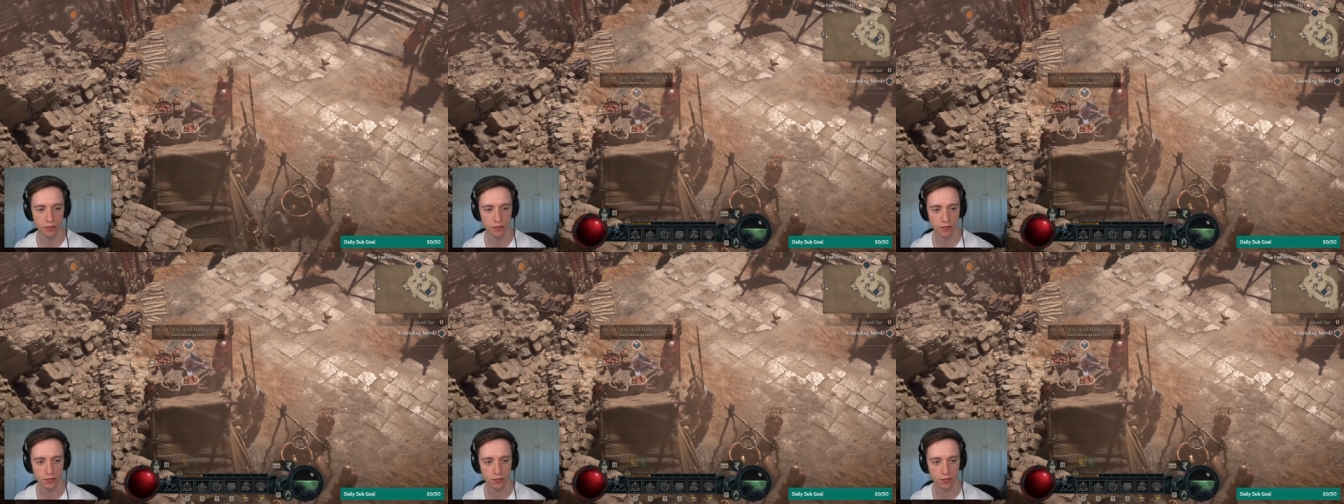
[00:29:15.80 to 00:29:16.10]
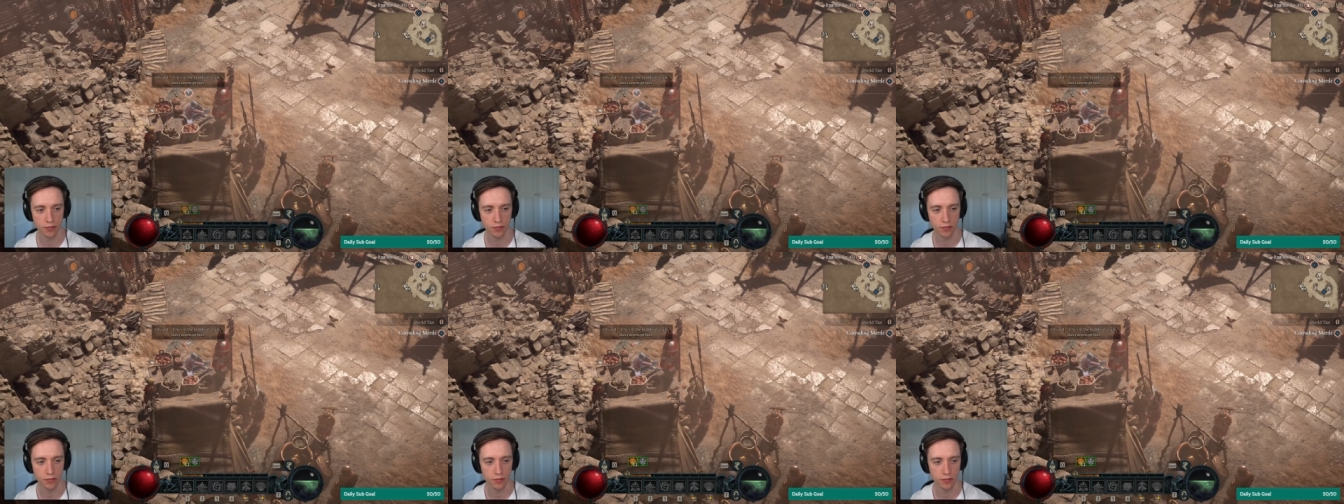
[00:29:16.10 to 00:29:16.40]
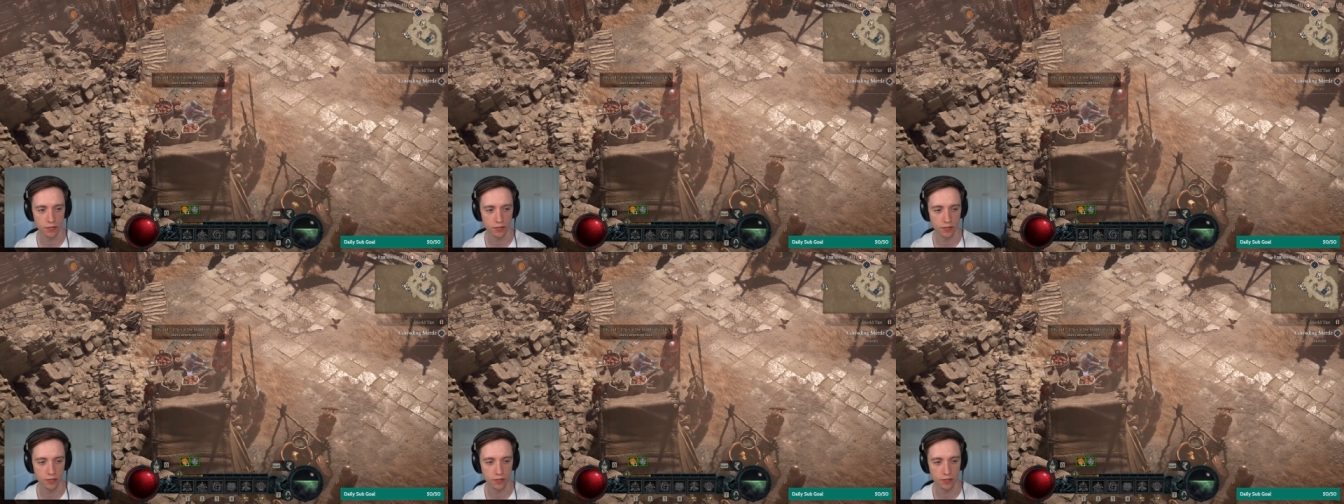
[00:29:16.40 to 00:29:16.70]
Oh, and
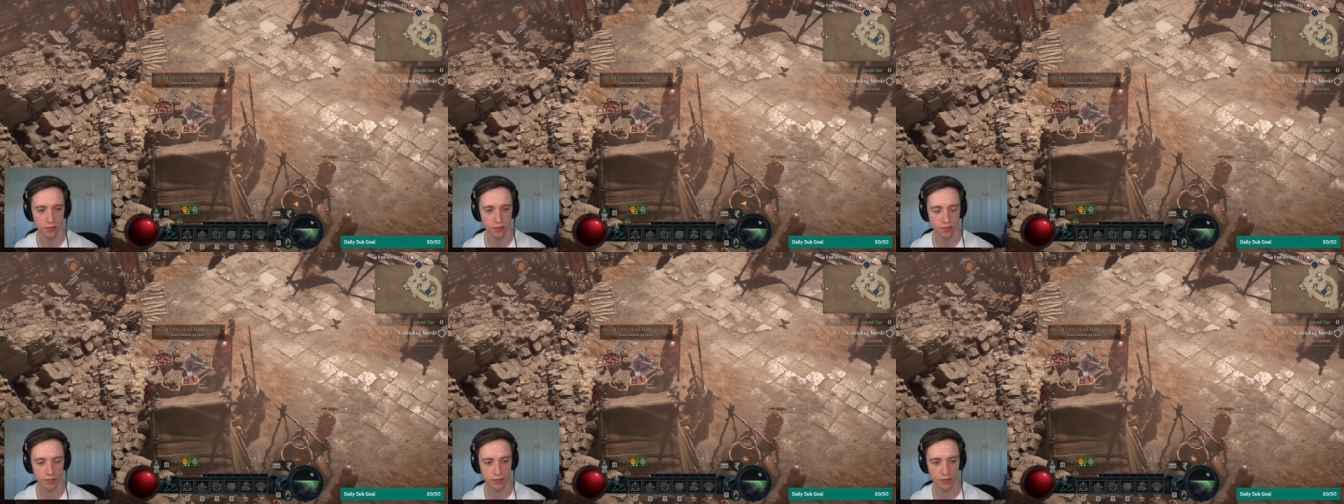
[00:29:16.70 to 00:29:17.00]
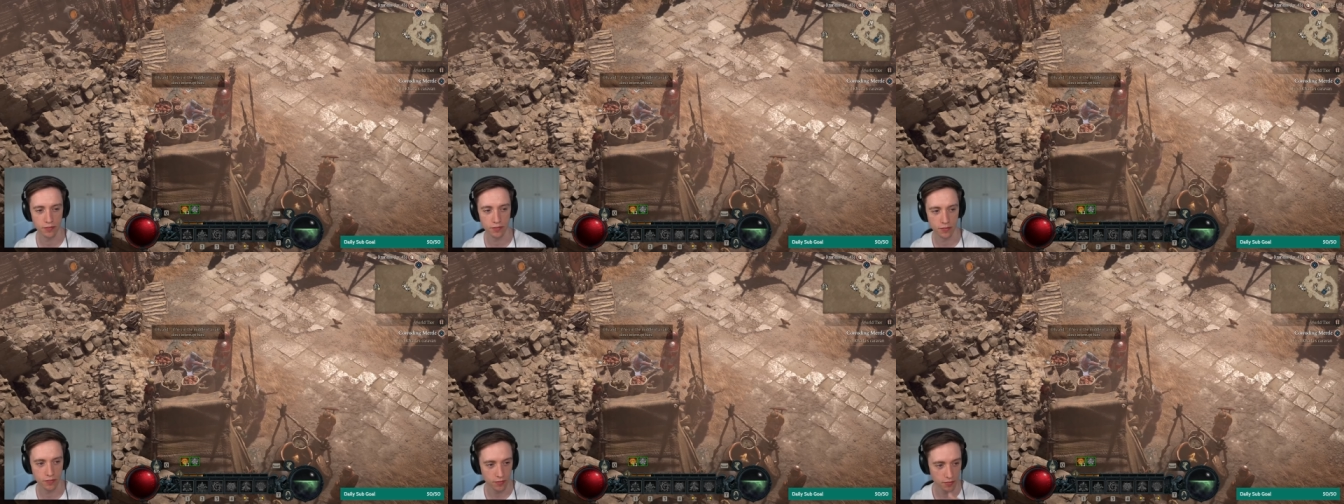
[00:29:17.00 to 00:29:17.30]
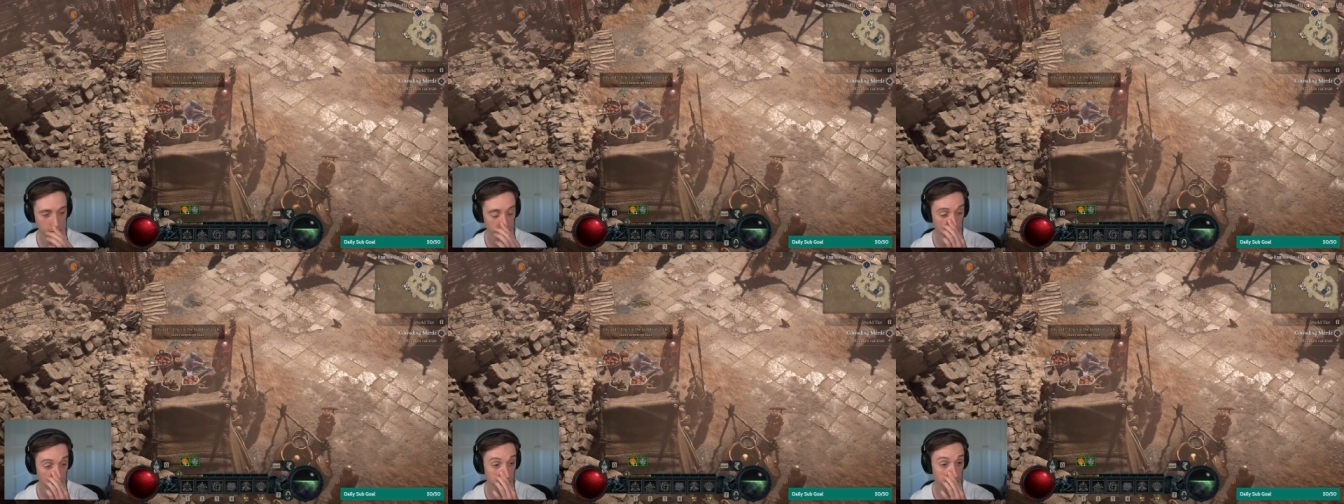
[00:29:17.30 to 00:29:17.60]
if he's in the
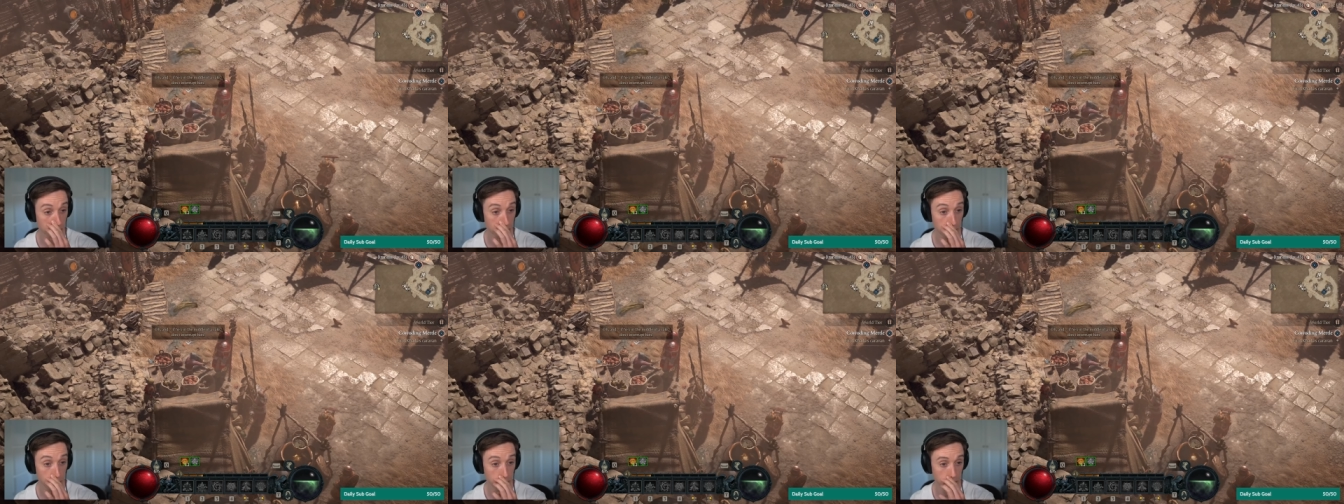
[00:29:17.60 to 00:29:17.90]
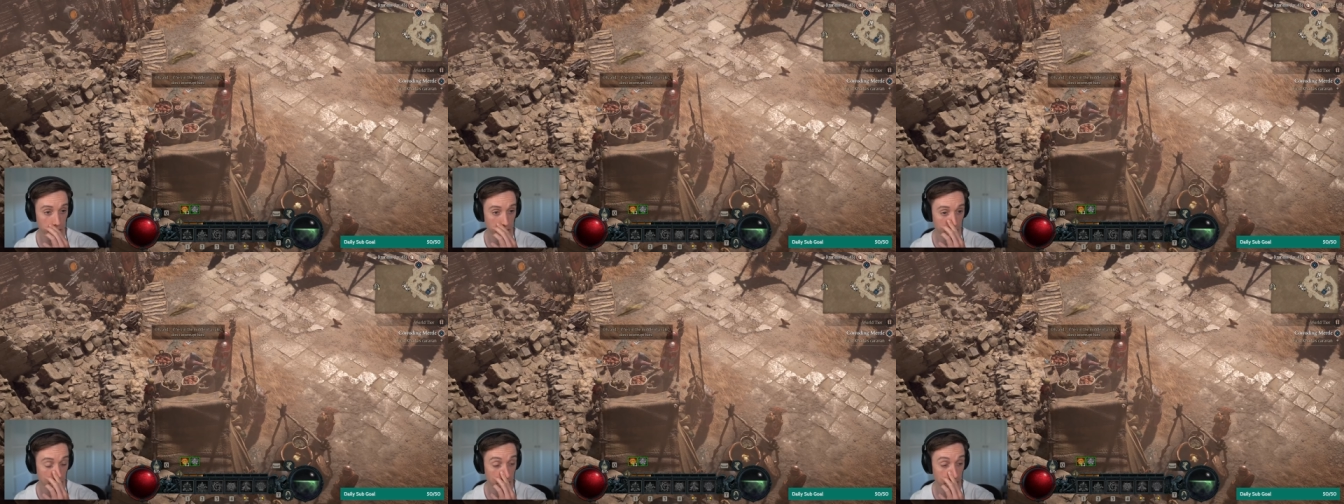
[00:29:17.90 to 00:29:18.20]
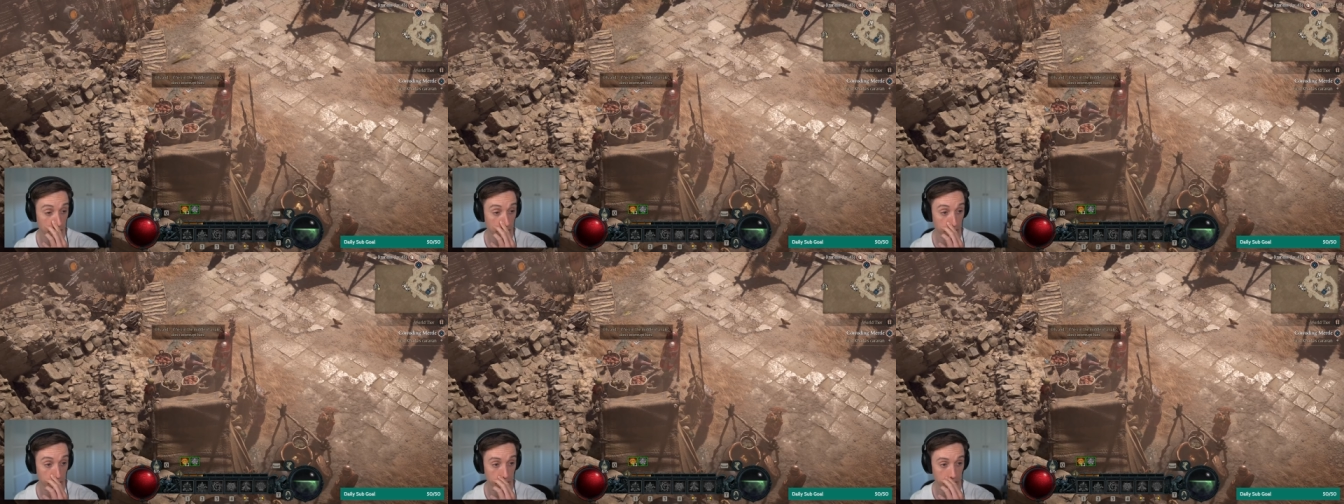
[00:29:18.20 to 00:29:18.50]
middle of a sale,
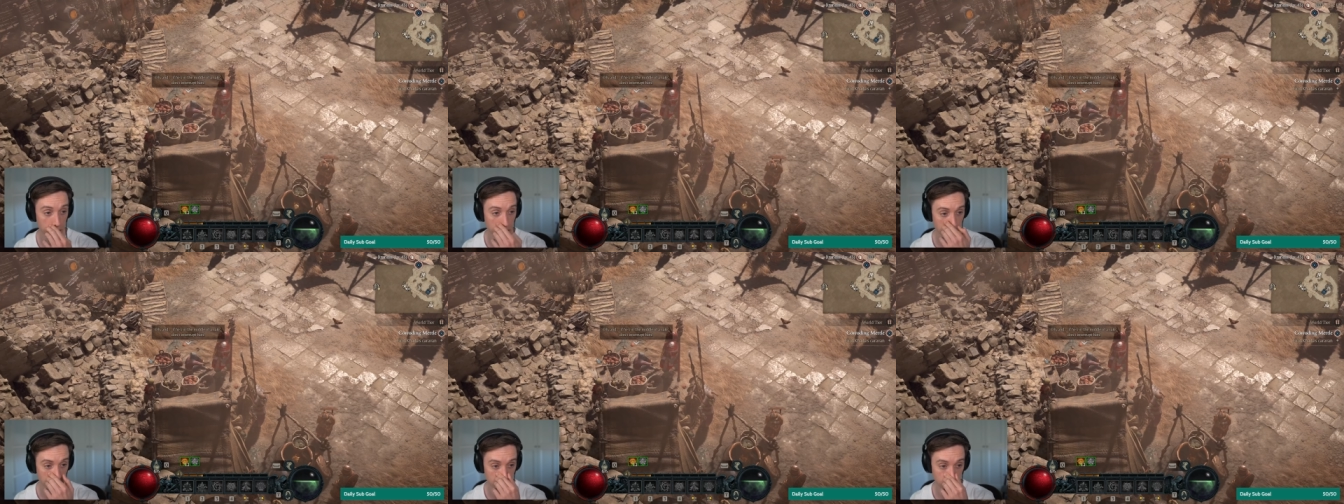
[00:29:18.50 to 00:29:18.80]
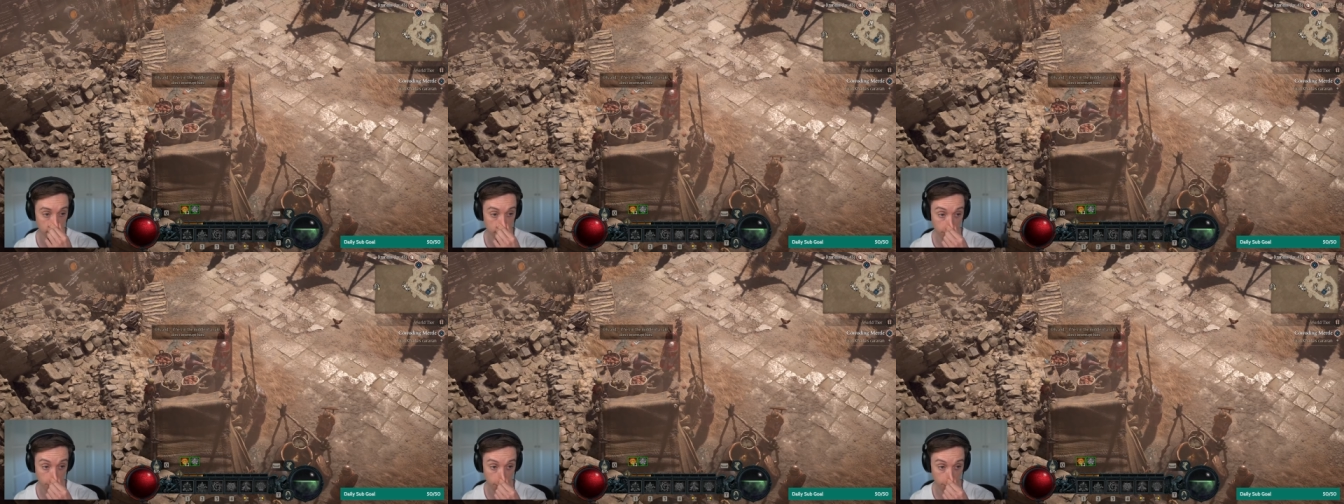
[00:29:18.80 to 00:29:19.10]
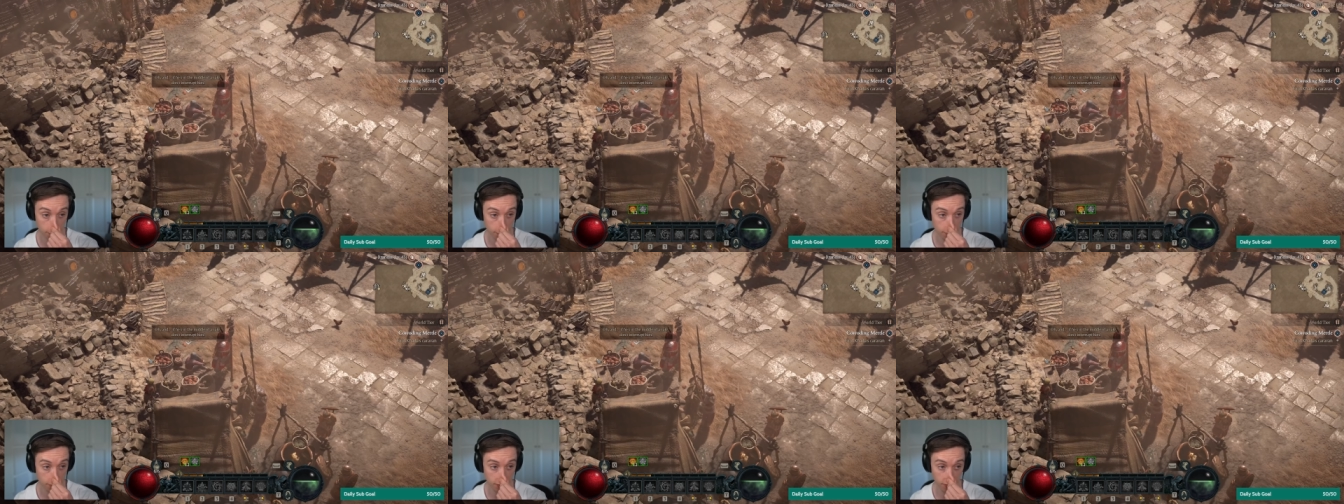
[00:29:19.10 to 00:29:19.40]
don't interrupt
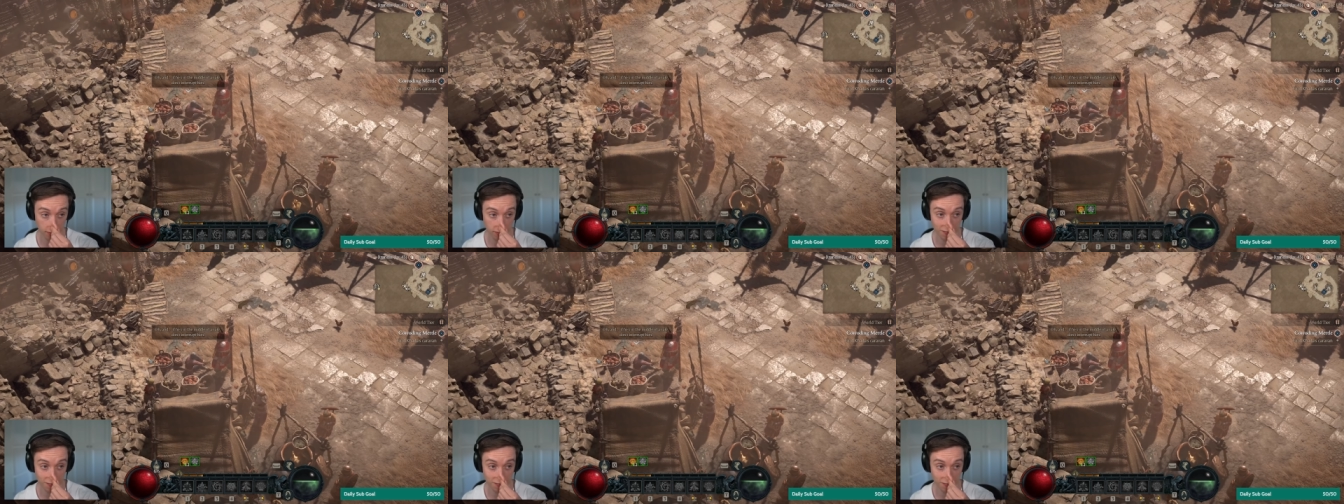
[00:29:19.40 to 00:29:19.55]
him.